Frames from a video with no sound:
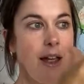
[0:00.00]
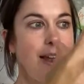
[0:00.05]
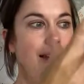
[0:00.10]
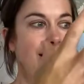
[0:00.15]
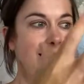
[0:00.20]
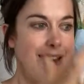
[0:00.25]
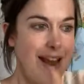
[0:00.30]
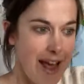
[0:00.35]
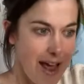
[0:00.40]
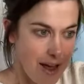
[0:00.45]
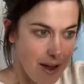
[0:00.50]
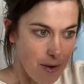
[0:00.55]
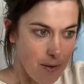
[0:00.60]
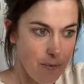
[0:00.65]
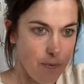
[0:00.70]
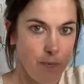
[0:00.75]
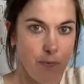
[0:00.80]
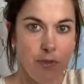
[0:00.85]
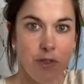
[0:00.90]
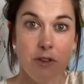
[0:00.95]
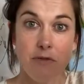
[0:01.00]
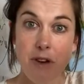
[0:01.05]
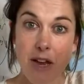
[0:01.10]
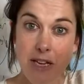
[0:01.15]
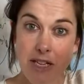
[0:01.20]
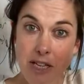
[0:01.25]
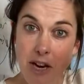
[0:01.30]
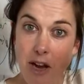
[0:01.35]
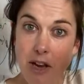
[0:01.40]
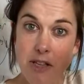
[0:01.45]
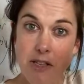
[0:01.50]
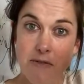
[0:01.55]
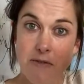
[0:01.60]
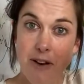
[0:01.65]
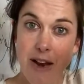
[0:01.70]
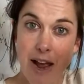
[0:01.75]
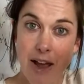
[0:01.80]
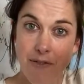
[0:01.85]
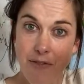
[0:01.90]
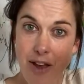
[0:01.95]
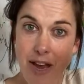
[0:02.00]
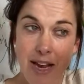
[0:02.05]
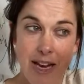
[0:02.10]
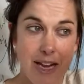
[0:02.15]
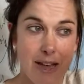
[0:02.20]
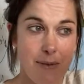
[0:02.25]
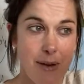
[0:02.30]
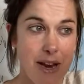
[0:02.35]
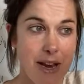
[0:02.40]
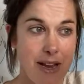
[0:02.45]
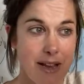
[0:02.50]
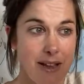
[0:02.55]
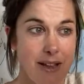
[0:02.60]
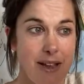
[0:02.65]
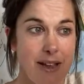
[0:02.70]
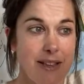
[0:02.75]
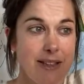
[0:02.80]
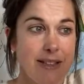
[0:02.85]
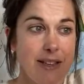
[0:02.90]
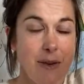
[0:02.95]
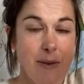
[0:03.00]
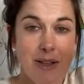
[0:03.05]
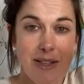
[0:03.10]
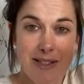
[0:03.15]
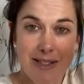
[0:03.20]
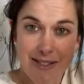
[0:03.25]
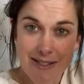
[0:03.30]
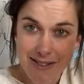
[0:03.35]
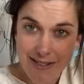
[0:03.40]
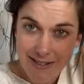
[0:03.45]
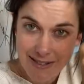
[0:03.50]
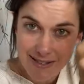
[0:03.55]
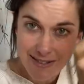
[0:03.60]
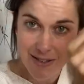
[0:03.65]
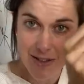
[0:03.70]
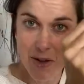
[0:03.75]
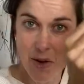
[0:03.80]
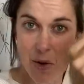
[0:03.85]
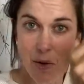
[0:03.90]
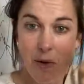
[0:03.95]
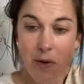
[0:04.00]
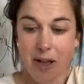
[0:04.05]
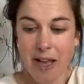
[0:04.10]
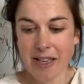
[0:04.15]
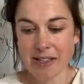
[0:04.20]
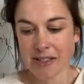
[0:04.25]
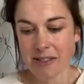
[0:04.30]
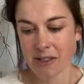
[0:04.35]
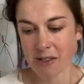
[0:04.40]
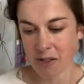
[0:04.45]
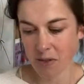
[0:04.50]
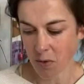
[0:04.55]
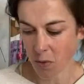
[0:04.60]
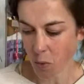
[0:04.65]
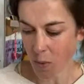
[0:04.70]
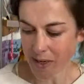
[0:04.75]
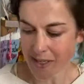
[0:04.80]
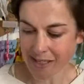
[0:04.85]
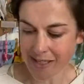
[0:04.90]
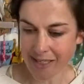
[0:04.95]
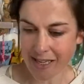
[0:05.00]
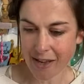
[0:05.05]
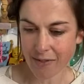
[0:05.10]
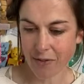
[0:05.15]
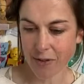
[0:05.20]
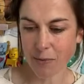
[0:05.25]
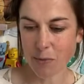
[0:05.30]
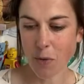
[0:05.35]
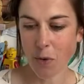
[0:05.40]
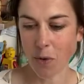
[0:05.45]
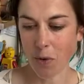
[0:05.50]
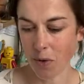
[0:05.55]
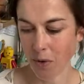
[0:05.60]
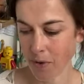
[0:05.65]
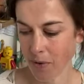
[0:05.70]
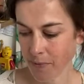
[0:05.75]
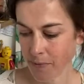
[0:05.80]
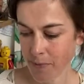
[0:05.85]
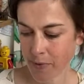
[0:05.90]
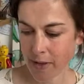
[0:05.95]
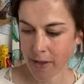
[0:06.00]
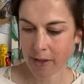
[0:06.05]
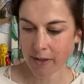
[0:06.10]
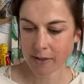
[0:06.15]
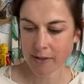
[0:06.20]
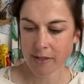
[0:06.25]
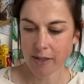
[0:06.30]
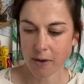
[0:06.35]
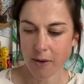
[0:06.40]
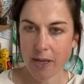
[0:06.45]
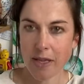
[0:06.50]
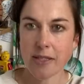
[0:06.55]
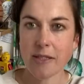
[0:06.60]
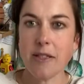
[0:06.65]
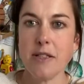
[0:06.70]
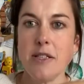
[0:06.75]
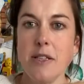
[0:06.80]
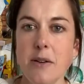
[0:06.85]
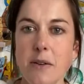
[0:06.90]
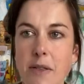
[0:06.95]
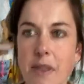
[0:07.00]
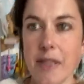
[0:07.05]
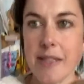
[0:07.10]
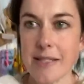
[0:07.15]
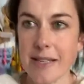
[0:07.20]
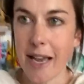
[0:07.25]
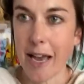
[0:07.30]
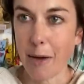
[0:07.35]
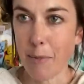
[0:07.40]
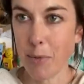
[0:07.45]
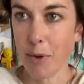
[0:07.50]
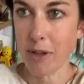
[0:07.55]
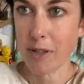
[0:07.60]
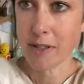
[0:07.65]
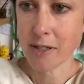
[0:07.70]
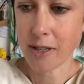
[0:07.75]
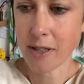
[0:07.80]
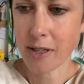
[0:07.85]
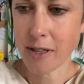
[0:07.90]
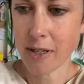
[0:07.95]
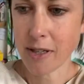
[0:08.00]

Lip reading: Now, the red giant's run out of helium, hasn't it? So its core gets squished even more. So here's the two things that happen to this